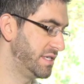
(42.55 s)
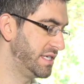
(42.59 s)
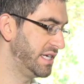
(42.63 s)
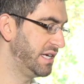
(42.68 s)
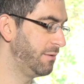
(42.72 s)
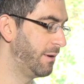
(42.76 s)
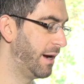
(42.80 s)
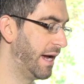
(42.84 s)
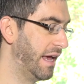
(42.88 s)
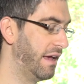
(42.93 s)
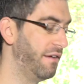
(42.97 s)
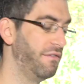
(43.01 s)

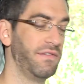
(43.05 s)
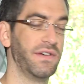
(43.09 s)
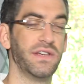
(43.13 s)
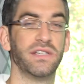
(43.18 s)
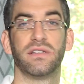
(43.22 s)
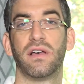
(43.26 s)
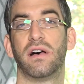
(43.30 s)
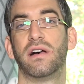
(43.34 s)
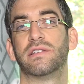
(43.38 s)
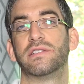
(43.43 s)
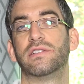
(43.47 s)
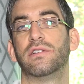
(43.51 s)
Z-Wave
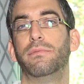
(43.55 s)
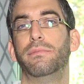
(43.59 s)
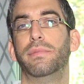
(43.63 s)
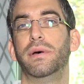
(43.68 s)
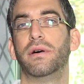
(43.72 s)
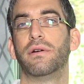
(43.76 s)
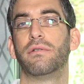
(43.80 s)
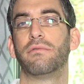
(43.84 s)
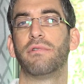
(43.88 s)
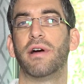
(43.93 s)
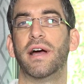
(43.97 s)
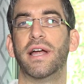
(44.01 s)
is also
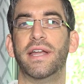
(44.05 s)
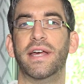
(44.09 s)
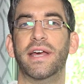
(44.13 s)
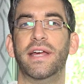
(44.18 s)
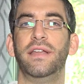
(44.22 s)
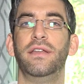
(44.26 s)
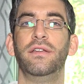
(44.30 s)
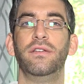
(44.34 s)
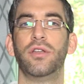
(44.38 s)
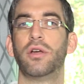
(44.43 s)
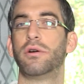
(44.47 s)
built right in.